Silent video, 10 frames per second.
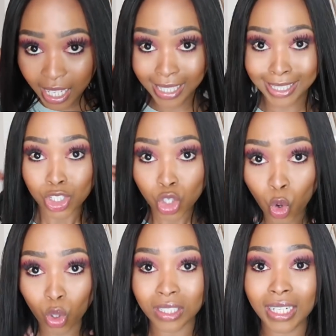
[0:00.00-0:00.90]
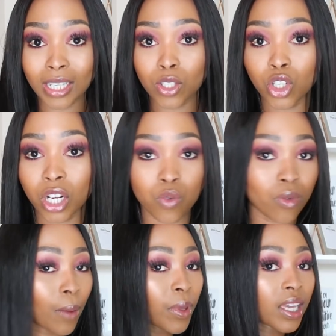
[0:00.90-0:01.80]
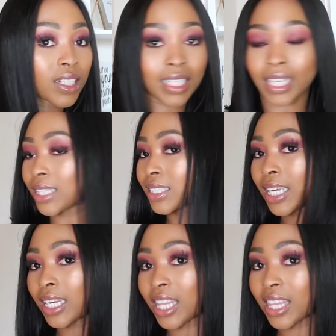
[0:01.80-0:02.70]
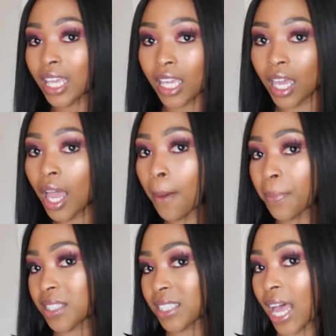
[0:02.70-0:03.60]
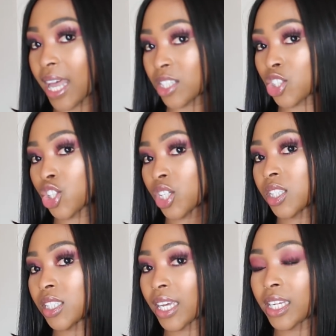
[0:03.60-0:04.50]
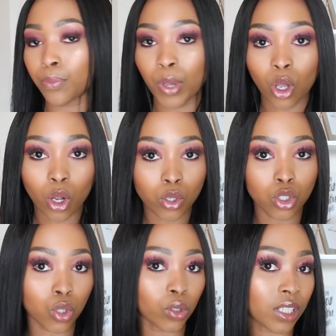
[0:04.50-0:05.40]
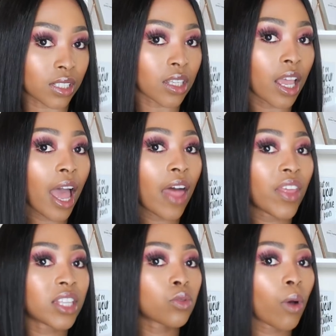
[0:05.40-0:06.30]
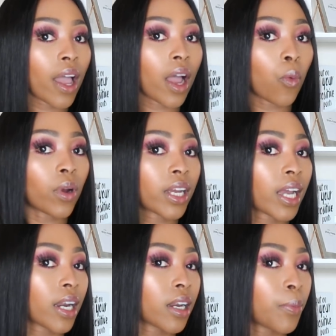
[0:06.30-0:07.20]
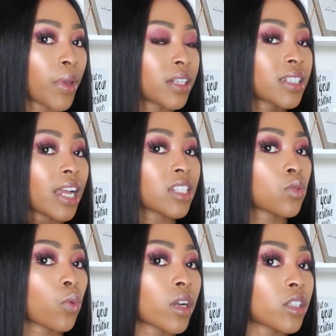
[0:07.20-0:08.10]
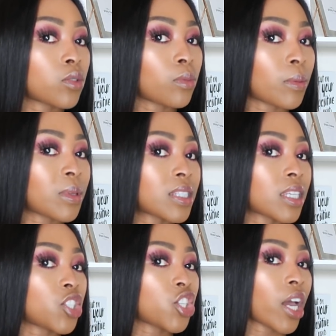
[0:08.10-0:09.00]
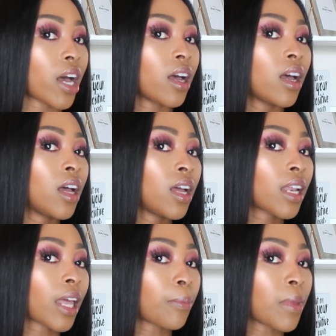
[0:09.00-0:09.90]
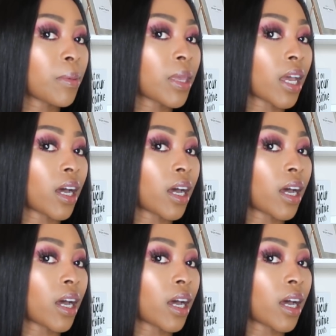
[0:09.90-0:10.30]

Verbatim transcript: it's short. Like, you're not rubbing it against anything besides just it being on your shoulder. And that's why I want to cut it a bit. I just wanted to maybe sit here, like maybe